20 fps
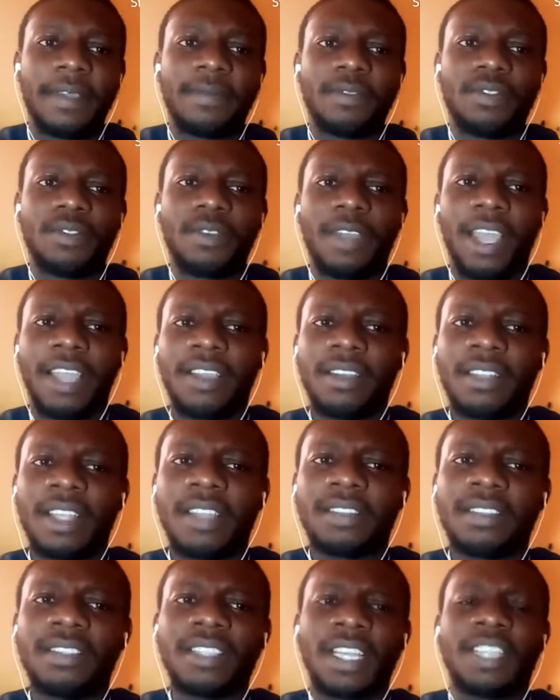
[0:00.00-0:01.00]
So I got
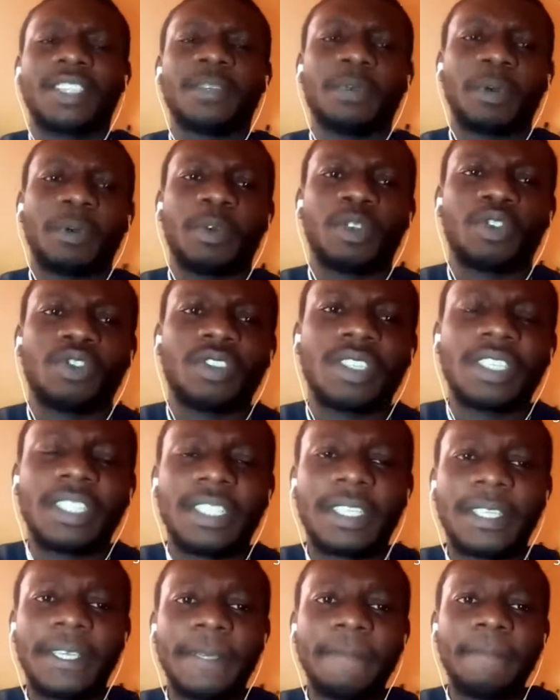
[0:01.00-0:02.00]
an internship
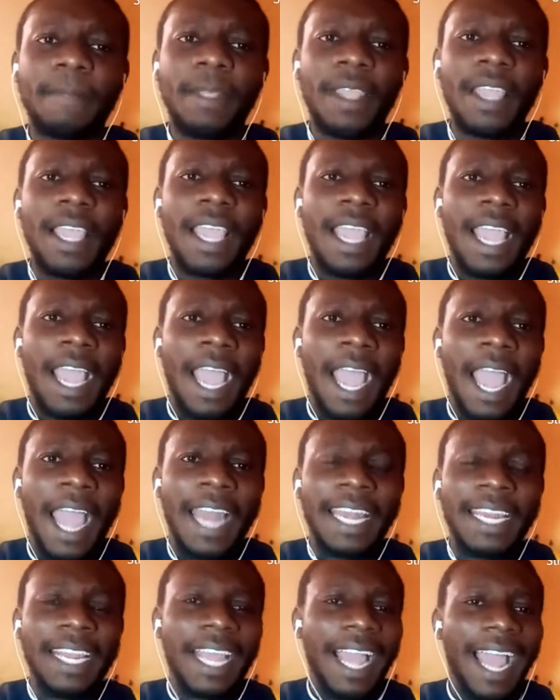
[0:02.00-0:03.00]
opportunity,
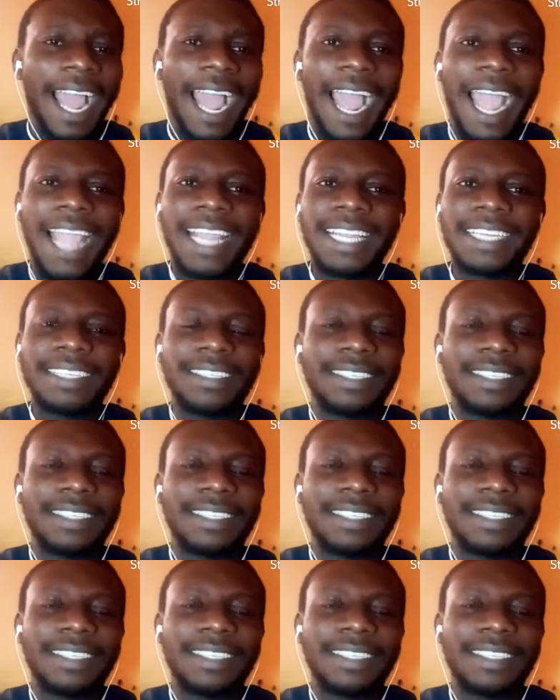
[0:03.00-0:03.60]
and I